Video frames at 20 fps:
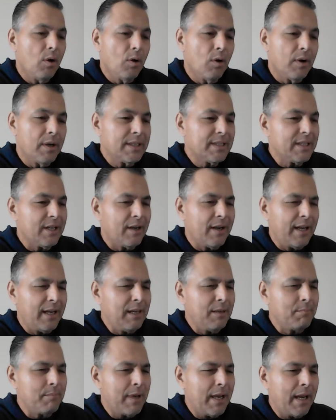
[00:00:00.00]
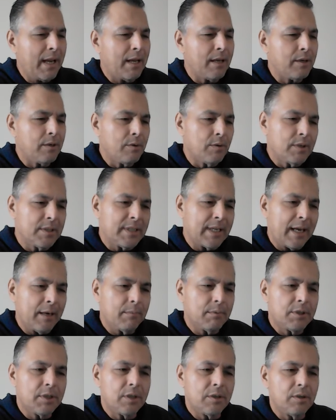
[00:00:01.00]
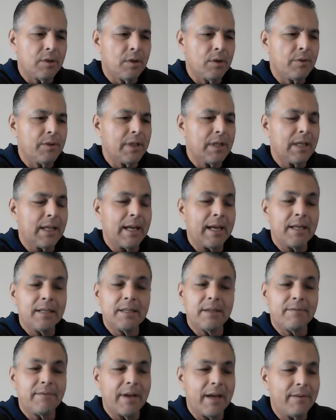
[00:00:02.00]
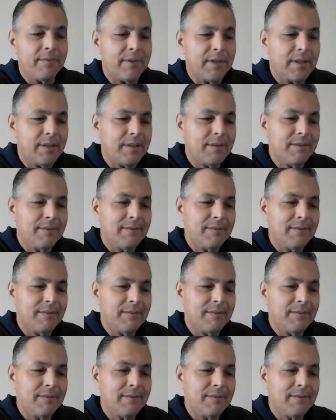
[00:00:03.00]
Or is there any man who is able to know the length of heaven,